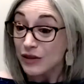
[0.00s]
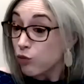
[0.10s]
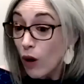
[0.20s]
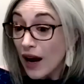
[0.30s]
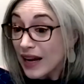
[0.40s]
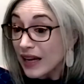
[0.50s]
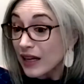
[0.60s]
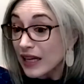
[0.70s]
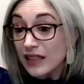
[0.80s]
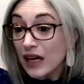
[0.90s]
Right,
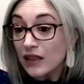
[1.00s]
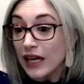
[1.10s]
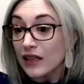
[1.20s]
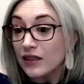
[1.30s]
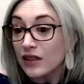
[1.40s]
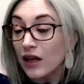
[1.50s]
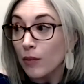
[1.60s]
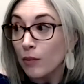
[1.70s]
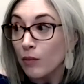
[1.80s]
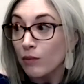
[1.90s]
exactly.
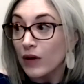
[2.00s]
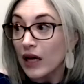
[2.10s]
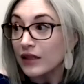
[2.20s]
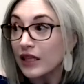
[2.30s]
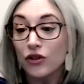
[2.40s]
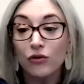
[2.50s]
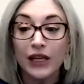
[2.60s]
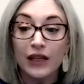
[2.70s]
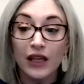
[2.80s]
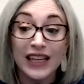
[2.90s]
And then you'll
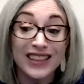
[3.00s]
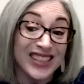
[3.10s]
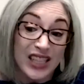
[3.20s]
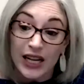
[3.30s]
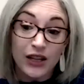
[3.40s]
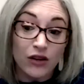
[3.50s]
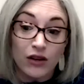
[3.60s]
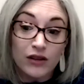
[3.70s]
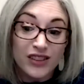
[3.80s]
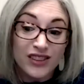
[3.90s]
get like
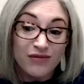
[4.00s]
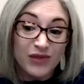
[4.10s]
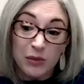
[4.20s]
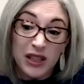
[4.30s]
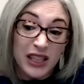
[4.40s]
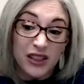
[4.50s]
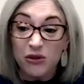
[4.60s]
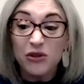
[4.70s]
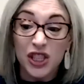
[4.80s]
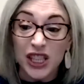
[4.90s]
designers, someone like
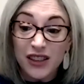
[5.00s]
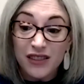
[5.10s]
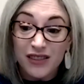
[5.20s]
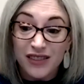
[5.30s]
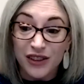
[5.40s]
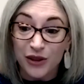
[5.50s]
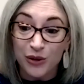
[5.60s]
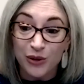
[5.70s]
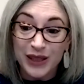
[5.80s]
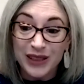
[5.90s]
Gucci,
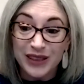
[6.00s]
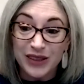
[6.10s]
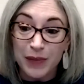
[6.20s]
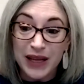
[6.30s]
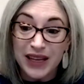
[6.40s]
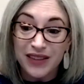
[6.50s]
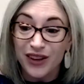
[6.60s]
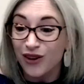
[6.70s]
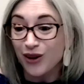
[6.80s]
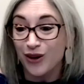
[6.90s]
who is making
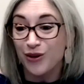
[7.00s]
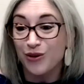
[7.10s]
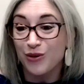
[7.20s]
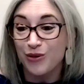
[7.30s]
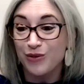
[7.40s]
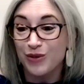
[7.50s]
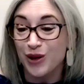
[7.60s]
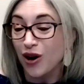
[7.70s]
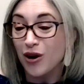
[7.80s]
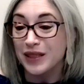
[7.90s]
their own
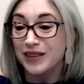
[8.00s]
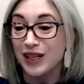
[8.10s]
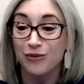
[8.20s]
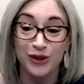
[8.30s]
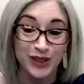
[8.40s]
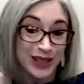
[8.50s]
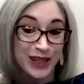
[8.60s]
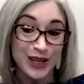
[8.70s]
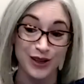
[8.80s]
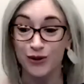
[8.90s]
garments that will say
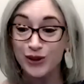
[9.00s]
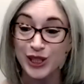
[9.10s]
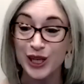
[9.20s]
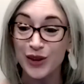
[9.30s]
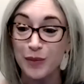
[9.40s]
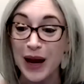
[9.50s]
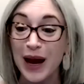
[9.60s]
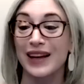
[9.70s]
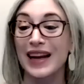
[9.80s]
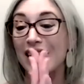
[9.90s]
like Gucci on the
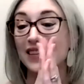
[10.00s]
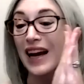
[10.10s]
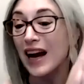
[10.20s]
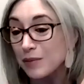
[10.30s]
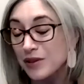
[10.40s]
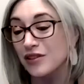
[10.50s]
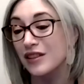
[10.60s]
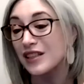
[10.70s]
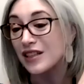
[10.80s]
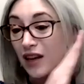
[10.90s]
back. It has
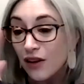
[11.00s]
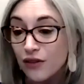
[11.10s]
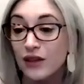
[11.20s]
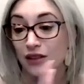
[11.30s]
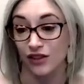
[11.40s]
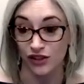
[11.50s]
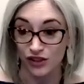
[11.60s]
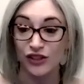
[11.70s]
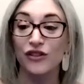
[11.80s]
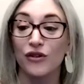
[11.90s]
absolutely nothing to
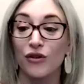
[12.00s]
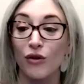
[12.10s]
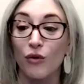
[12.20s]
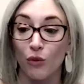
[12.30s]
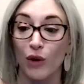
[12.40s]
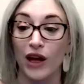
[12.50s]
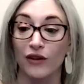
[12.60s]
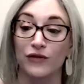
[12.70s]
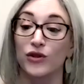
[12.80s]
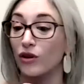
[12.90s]
do
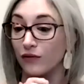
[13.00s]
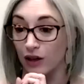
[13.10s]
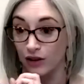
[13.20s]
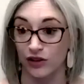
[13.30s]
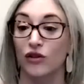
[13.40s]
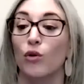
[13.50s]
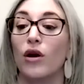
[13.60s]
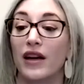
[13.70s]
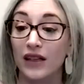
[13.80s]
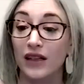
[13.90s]
with sort of a
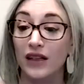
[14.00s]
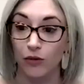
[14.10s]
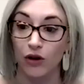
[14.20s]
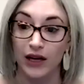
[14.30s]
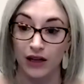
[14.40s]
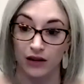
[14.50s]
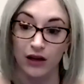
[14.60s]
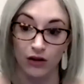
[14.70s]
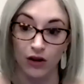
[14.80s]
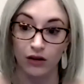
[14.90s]
historic team or
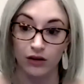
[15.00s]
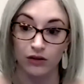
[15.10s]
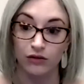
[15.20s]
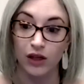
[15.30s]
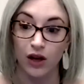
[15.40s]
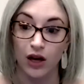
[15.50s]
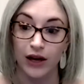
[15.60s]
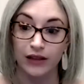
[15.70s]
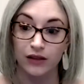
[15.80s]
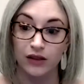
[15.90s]
anything along those
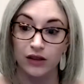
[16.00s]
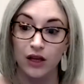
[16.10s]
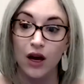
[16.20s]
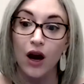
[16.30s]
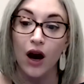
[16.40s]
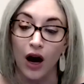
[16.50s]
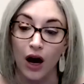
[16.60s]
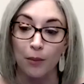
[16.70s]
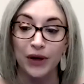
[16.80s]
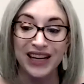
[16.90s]
lines.
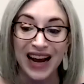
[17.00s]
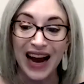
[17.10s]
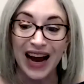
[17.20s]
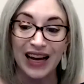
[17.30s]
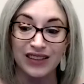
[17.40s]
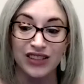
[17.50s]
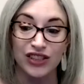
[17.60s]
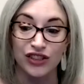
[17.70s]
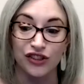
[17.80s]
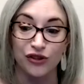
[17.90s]
But it has
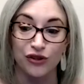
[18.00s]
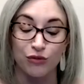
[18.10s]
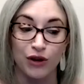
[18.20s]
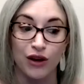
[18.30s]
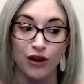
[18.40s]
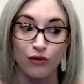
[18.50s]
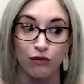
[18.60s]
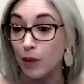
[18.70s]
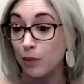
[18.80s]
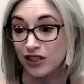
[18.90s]
to do with
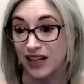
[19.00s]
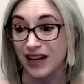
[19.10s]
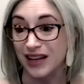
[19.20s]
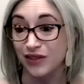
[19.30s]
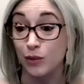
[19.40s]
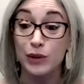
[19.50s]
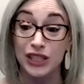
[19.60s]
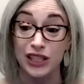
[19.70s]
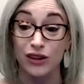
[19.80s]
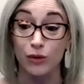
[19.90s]
representing the
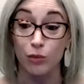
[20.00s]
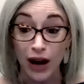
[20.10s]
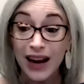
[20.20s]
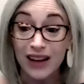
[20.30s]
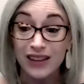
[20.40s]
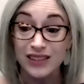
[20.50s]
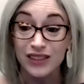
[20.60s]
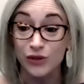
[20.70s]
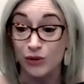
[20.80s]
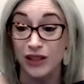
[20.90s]
particular brand.
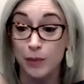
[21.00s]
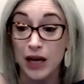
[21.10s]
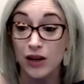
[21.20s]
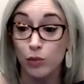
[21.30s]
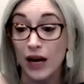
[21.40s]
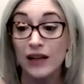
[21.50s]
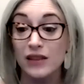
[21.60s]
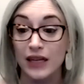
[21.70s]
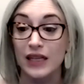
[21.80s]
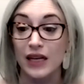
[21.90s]
It's really about a brand
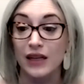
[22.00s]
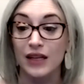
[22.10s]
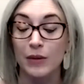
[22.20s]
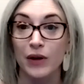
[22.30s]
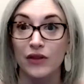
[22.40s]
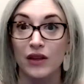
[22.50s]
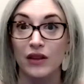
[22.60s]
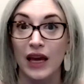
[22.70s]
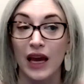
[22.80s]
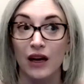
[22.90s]
identity, but that
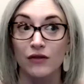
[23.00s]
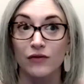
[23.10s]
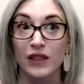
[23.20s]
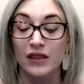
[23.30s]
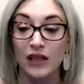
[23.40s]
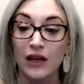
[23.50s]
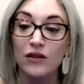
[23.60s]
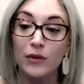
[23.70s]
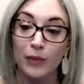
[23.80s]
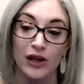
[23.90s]
they have
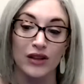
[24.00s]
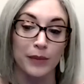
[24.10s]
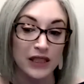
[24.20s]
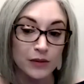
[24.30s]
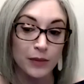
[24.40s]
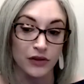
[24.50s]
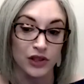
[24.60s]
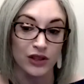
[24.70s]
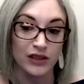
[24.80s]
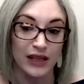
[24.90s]
settled upon the baseball
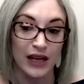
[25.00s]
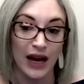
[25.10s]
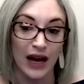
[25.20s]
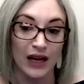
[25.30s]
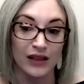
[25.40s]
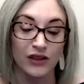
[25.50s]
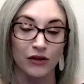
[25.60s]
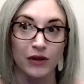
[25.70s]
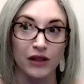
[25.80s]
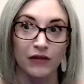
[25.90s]
jersey as a
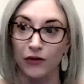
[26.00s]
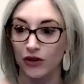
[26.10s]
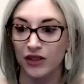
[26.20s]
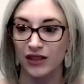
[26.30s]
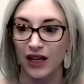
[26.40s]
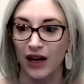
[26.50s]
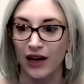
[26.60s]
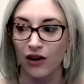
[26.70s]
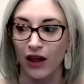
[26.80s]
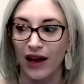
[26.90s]
really
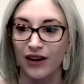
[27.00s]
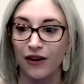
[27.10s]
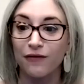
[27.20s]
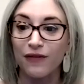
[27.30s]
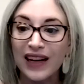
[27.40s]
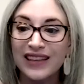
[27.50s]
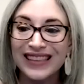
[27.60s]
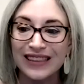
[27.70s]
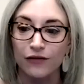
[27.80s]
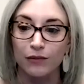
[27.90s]
versatile and
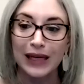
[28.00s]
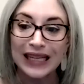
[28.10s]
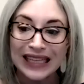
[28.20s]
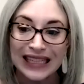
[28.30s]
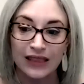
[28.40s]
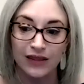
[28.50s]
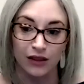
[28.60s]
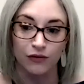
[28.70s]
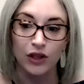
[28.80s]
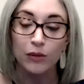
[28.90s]
effective means
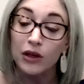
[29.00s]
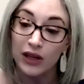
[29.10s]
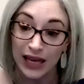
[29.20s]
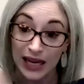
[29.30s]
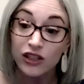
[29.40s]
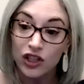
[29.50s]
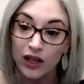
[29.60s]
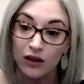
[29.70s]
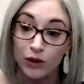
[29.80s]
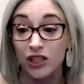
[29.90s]
of communication,
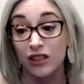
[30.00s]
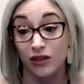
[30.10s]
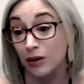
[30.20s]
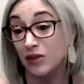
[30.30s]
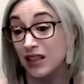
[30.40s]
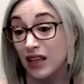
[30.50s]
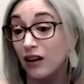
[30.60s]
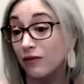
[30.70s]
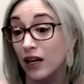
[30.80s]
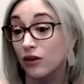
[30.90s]
which is something that
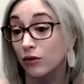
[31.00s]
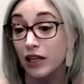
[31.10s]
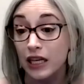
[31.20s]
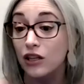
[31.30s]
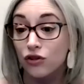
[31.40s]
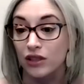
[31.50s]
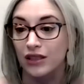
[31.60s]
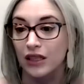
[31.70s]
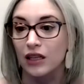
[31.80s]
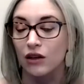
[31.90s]
I find really
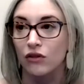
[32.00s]
interesting.